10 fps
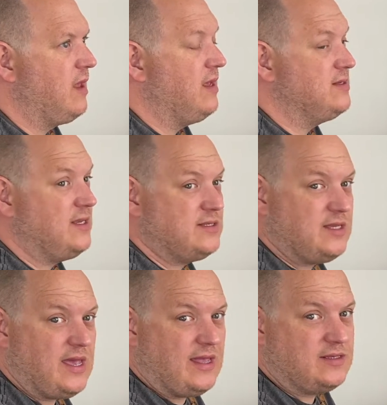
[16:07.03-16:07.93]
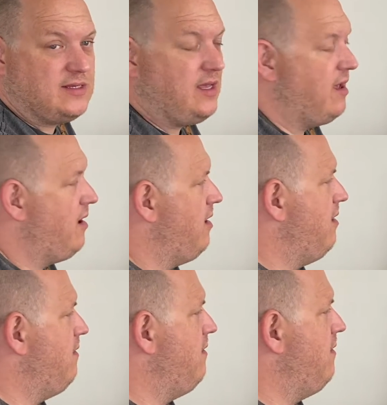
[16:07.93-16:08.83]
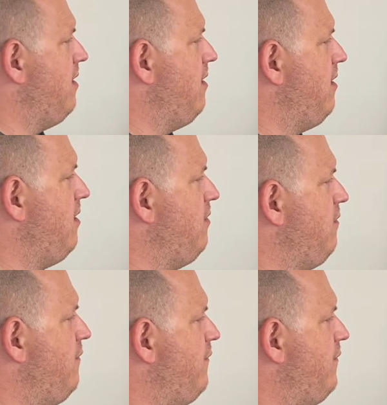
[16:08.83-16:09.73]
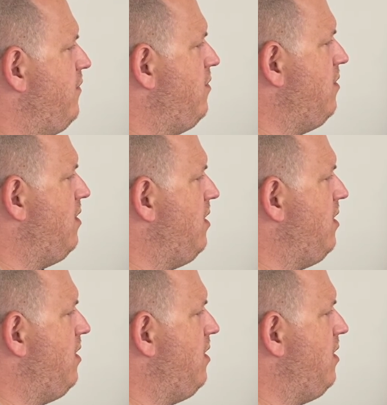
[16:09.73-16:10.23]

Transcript: 68 LC 040